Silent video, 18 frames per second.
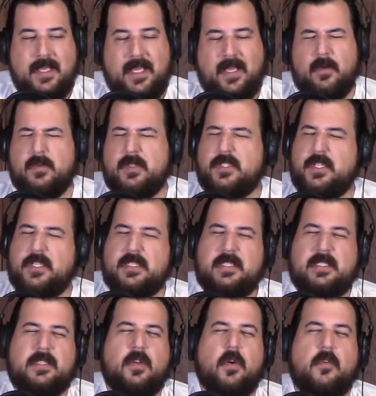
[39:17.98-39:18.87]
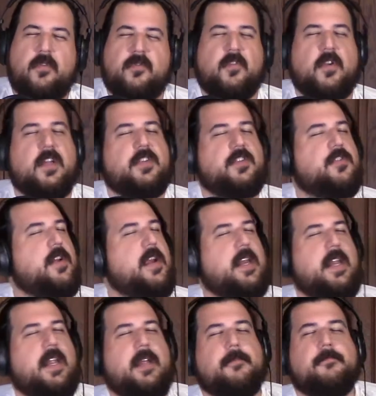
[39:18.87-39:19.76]
It was just so
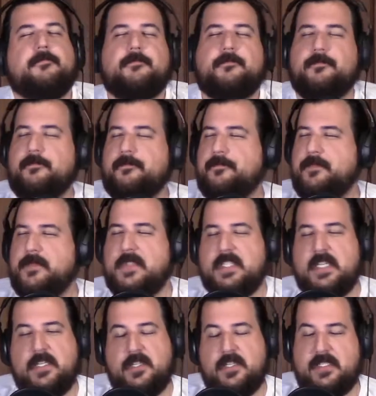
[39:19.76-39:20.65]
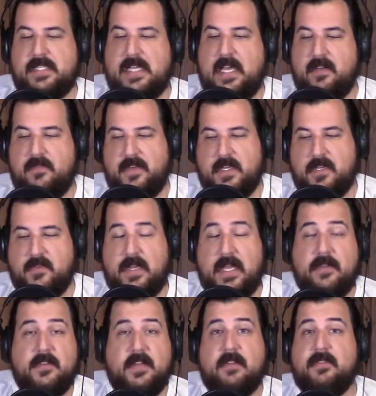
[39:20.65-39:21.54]
frustrating. Such a sad victory.
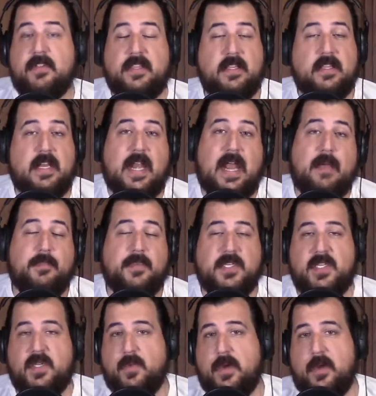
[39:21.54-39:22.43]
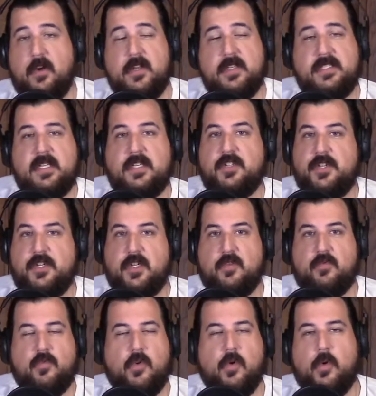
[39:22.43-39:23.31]
After everything that happened too, we were on such a
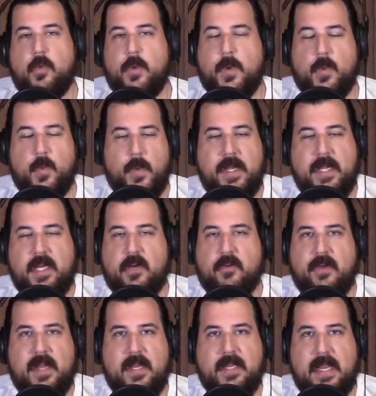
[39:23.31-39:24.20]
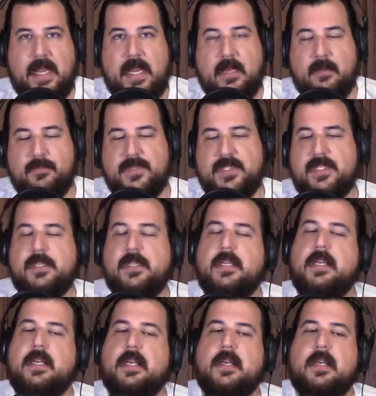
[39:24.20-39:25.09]
good roll. We were winning great games,
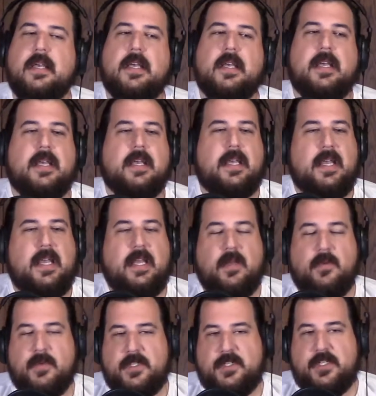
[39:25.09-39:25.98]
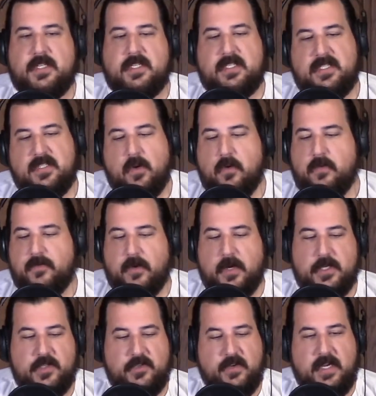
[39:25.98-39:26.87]
and it was just so
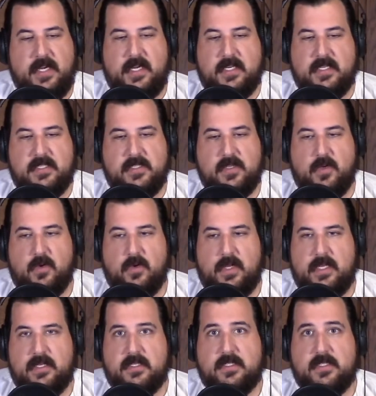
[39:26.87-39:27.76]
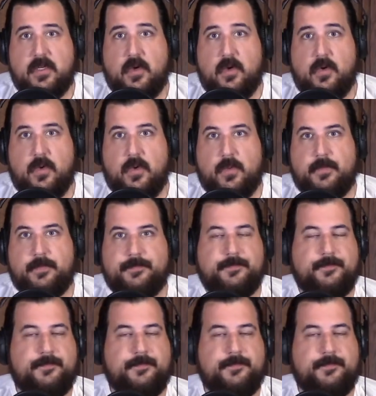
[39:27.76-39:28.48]
frustrating. And so,